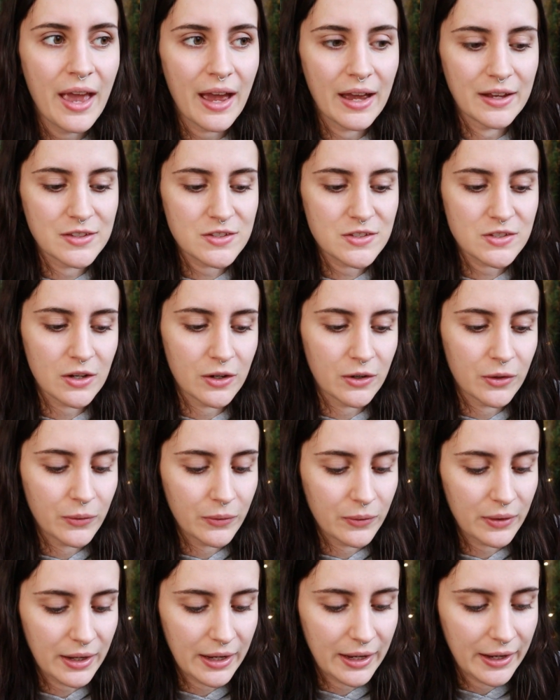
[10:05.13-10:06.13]
And
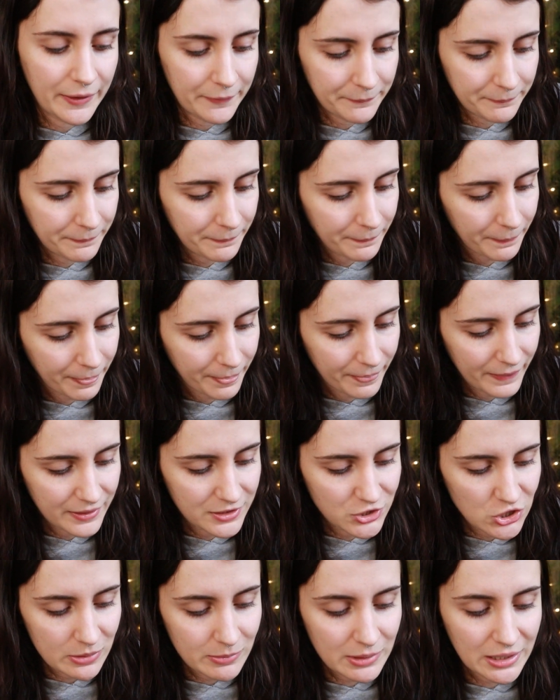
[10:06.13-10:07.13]
so, um,
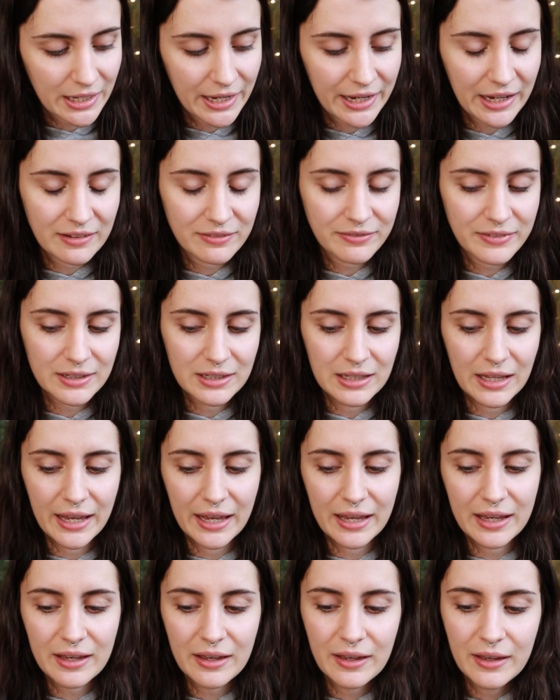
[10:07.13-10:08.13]
Gemini, I feel
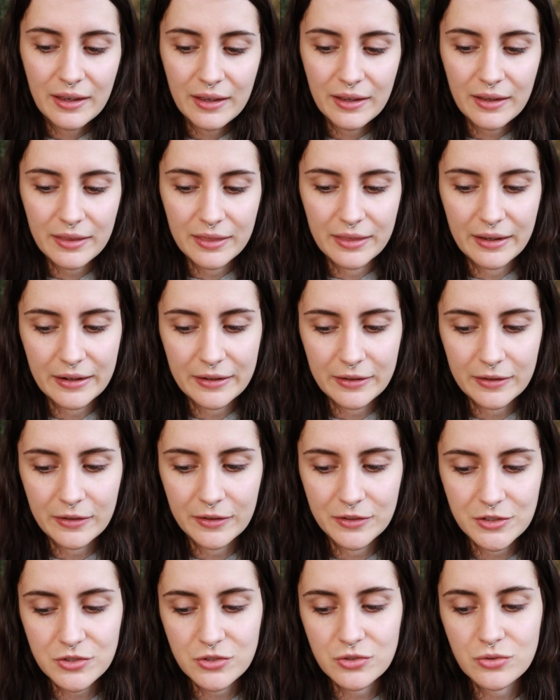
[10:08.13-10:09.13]
like
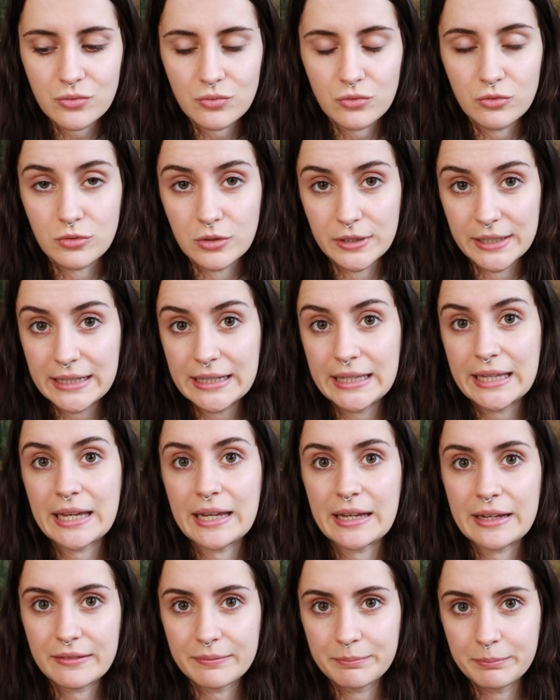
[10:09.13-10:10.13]
there's
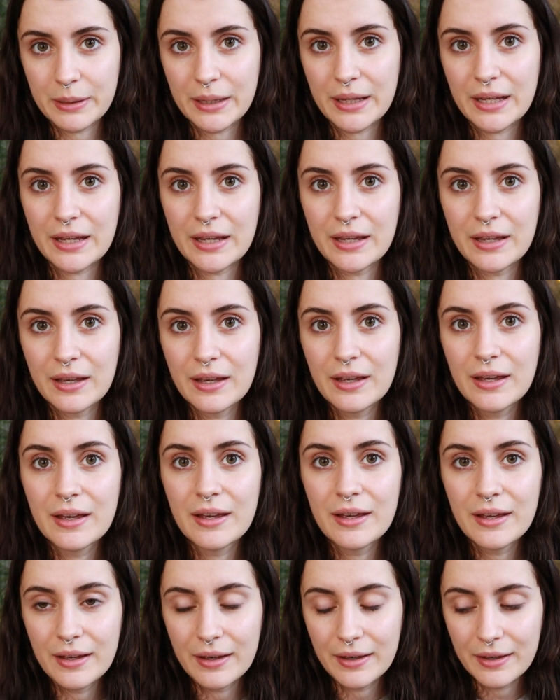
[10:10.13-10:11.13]
really big
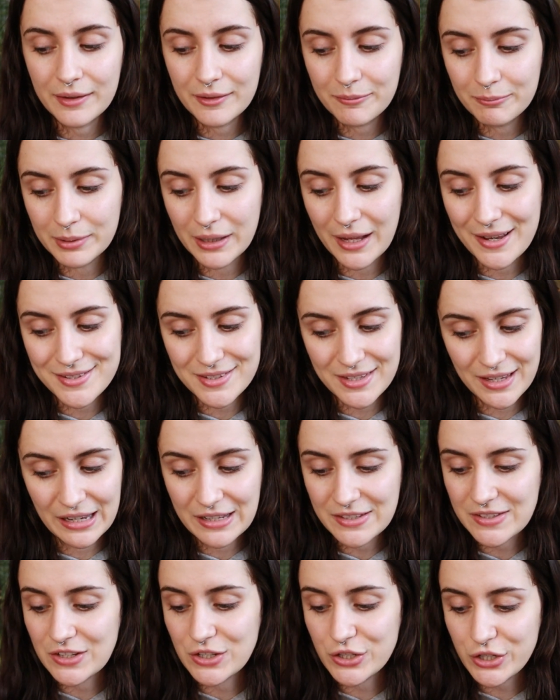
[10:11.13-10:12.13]

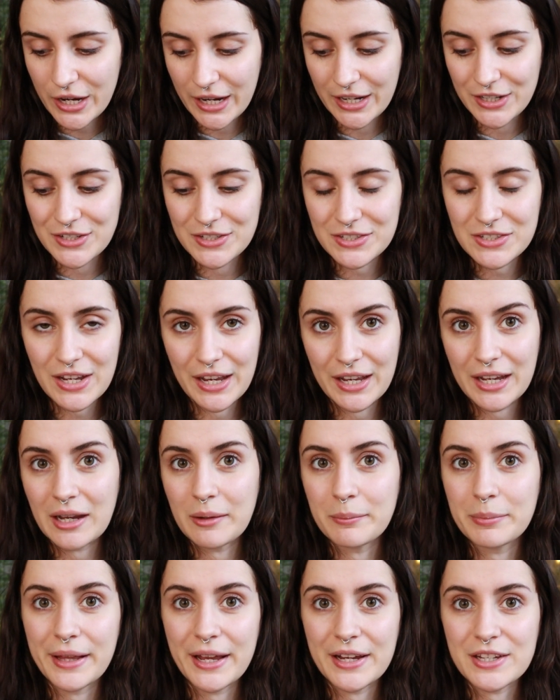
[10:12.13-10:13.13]
blessings and changes
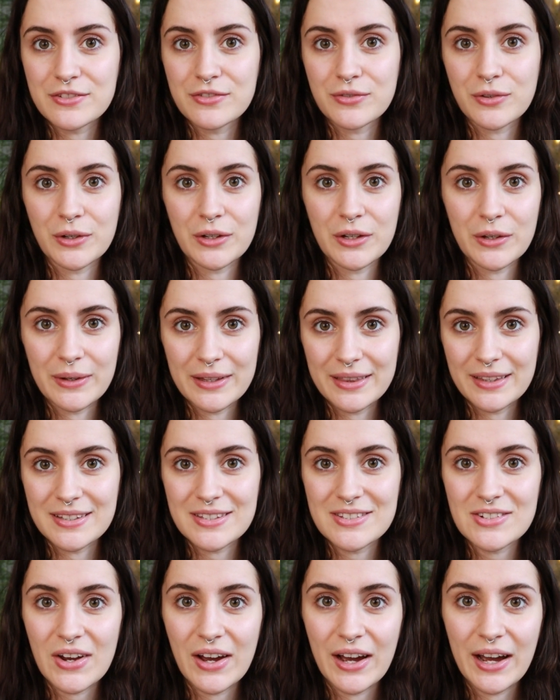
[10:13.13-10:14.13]
taking place for you at
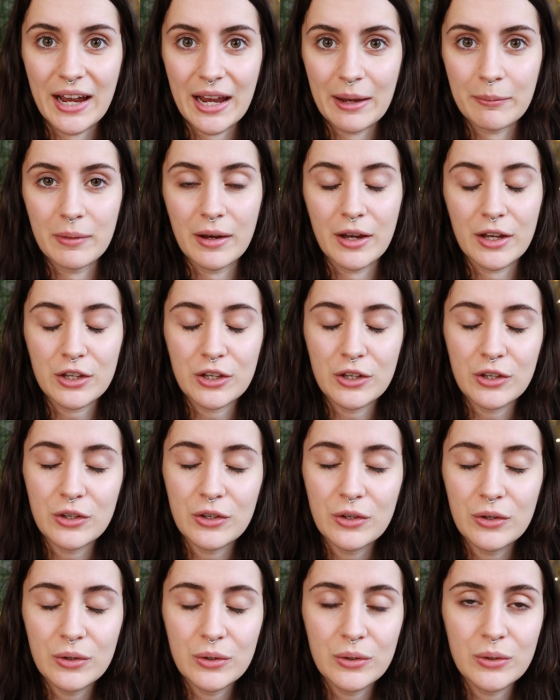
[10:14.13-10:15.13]
this time. A
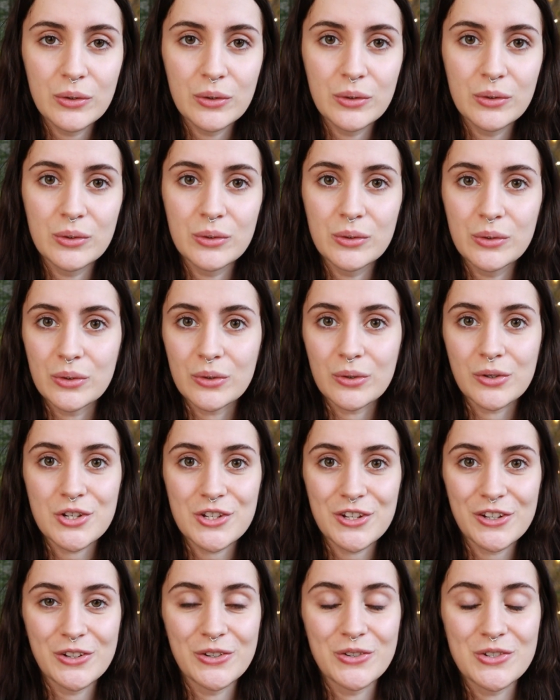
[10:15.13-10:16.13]
huge,
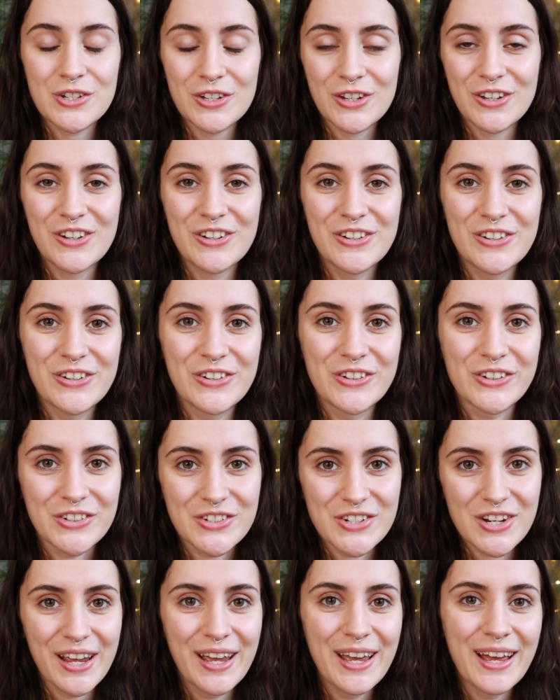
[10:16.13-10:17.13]
huge,
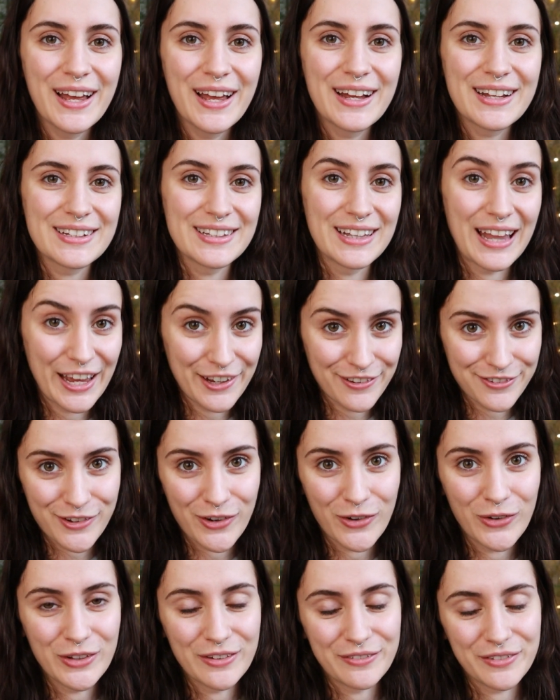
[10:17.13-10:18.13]
huge life
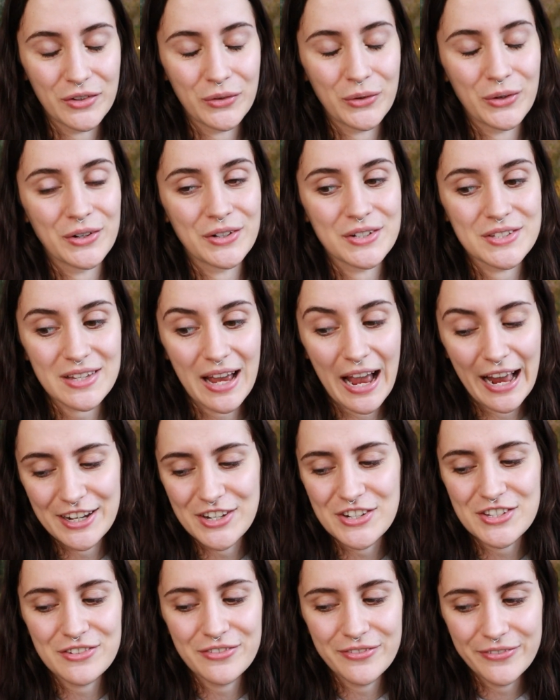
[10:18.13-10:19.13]
goal of yours, I
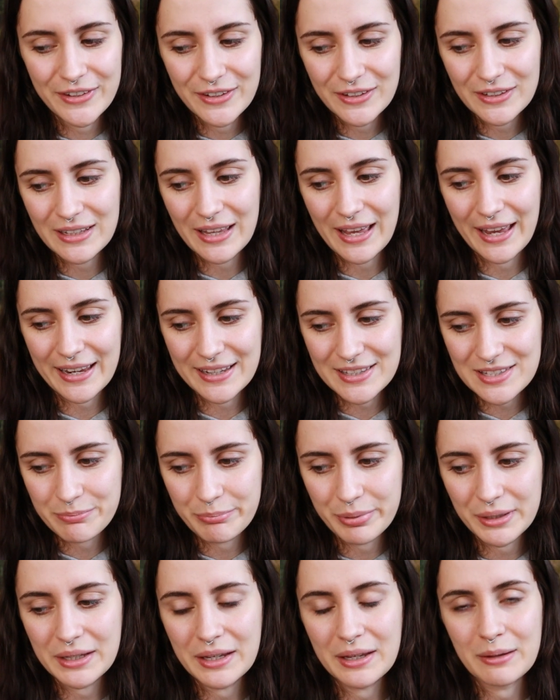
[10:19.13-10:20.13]
just feel like it's
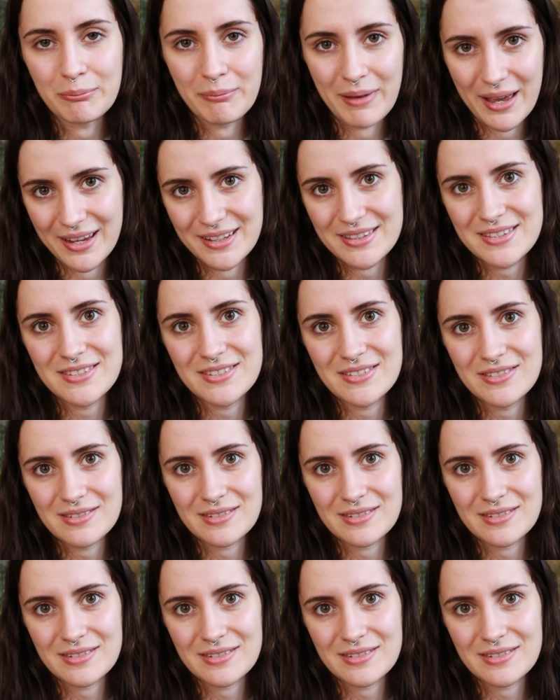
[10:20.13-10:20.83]
being met.